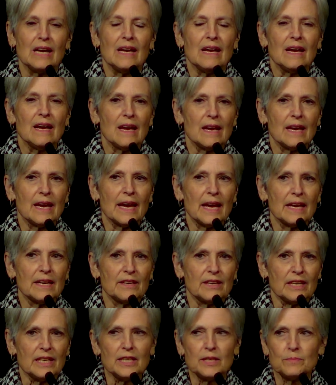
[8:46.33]
And
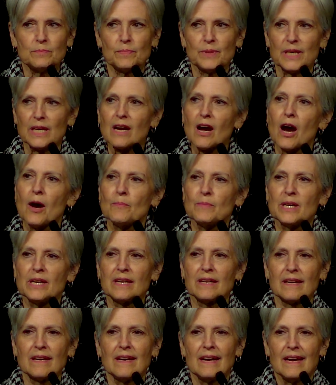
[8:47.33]
in
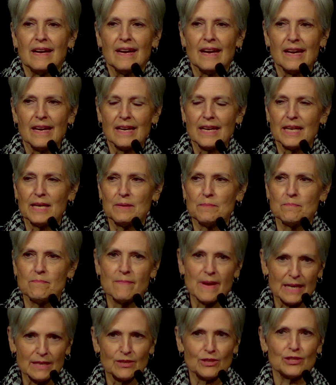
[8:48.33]
becoming a
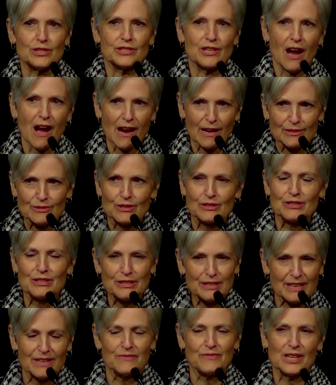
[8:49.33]
medical doctor
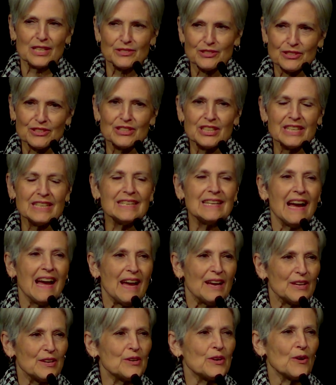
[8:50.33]
eventually,
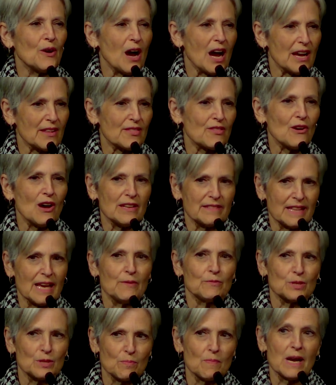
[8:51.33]
I thought that
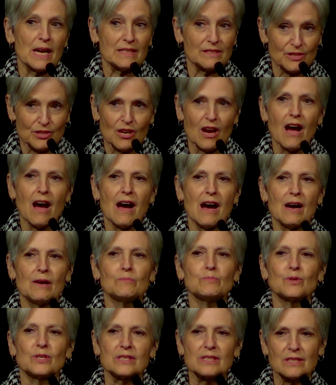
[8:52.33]
was my job,
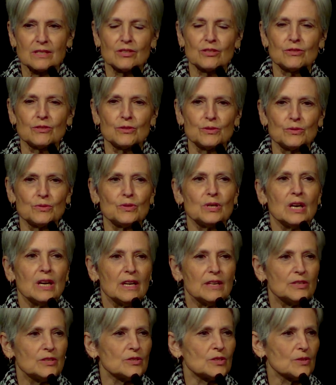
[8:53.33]
was to,
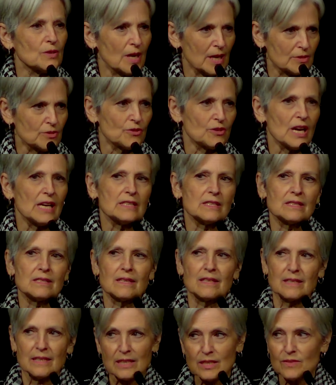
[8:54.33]
address the
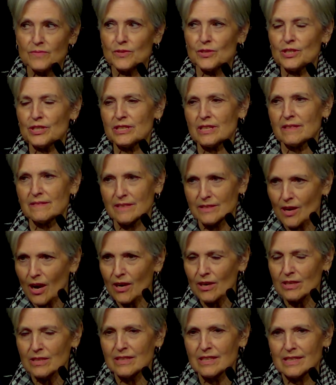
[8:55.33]
evils and the
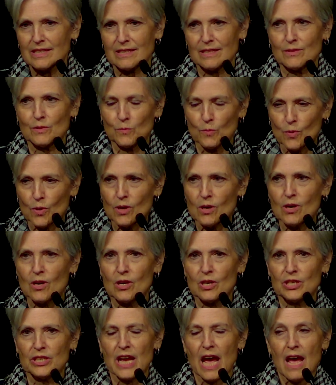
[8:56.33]
darkness in the
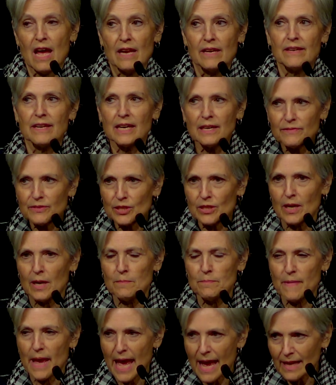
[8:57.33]
world, never
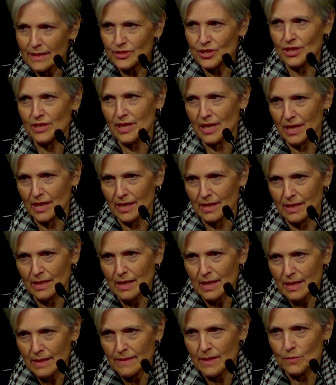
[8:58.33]
imagining
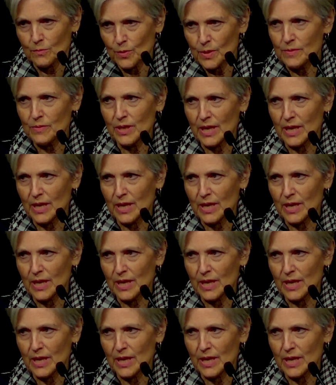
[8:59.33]
that we would